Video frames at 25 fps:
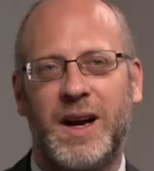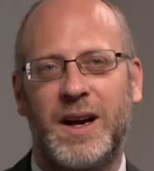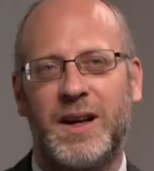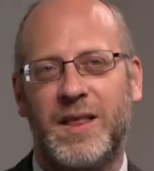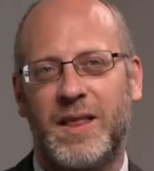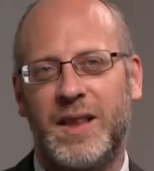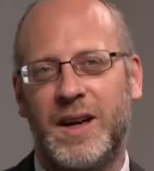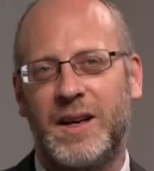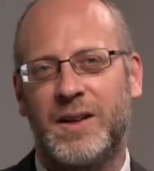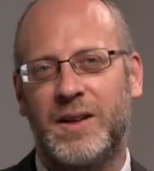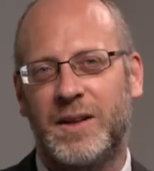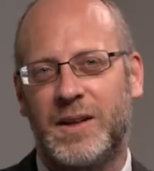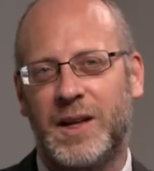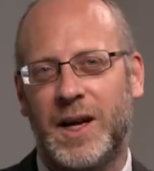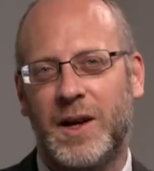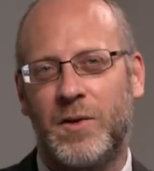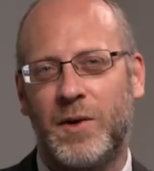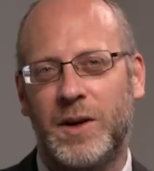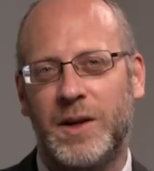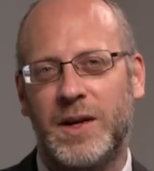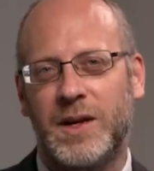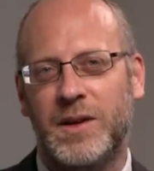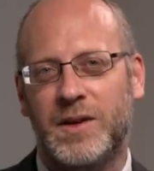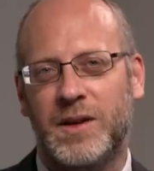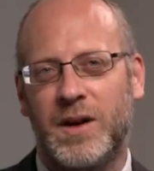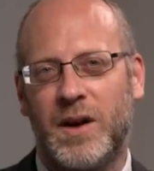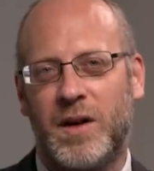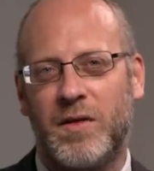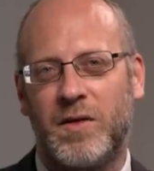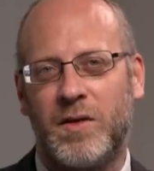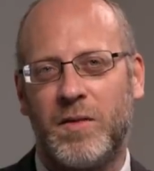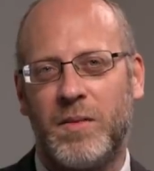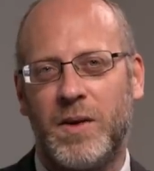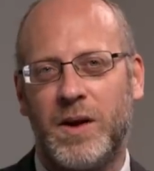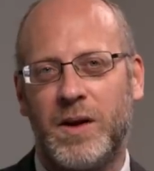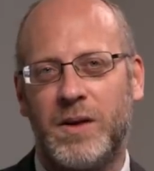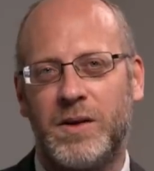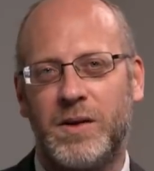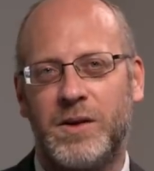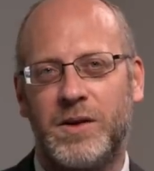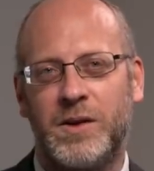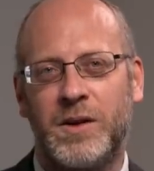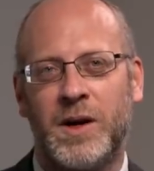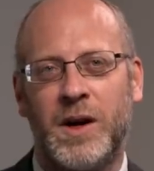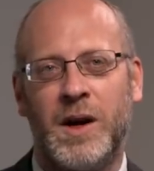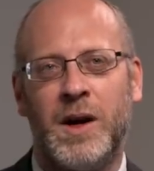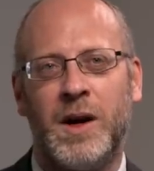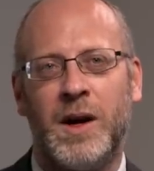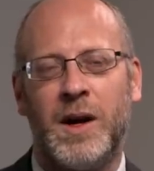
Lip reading: I think the Taiwanese government